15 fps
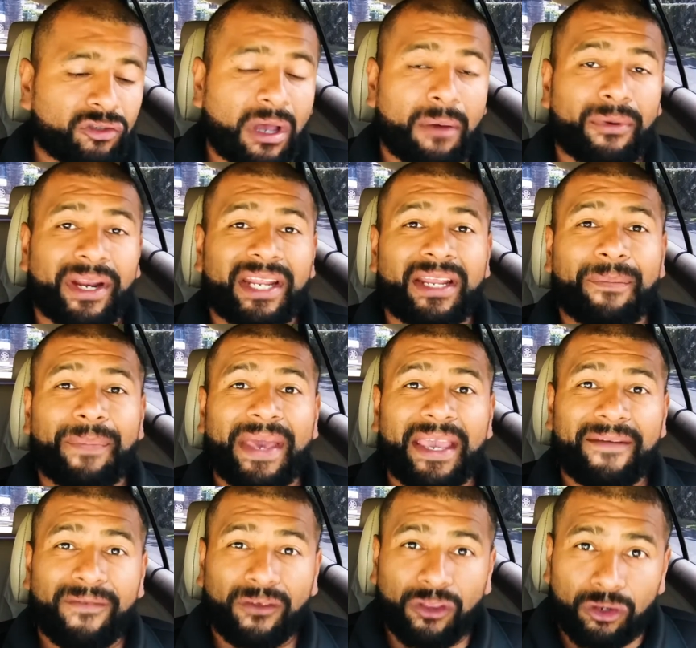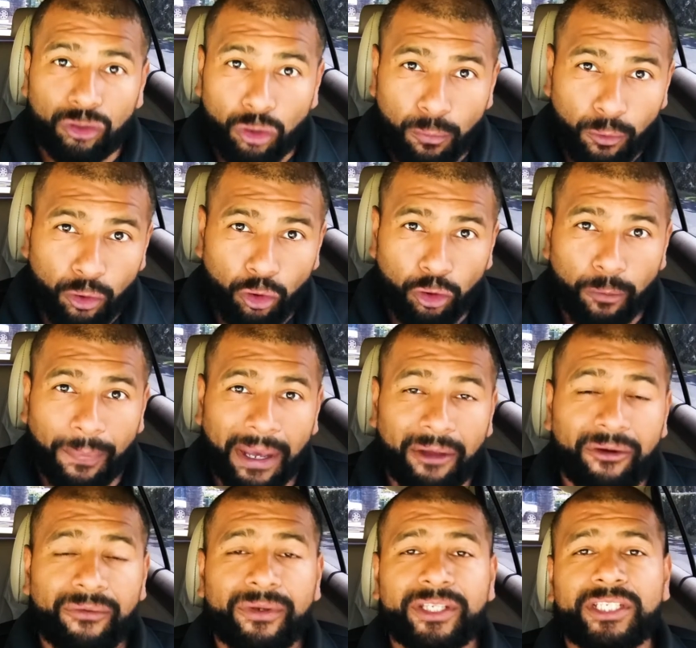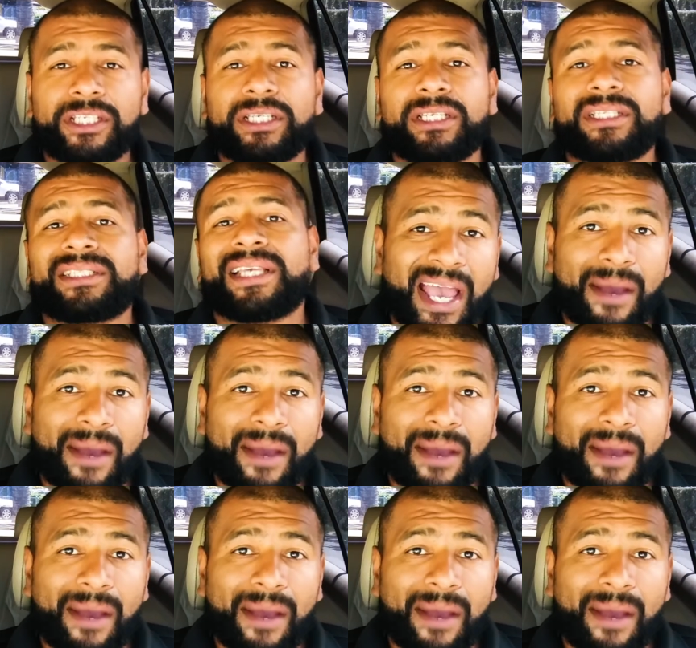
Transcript: So I would end up paying for the double quarter pounder with cheese